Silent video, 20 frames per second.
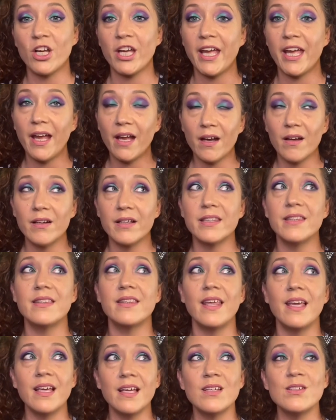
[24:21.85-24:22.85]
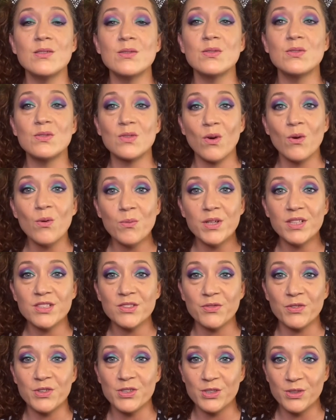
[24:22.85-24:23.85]
Karen, thank you so much
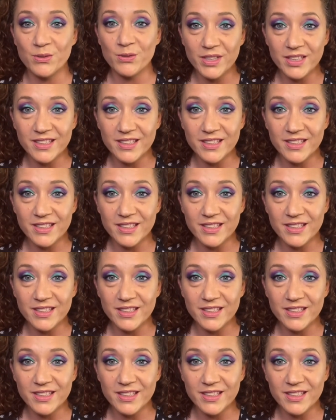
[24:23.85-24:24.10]
for doing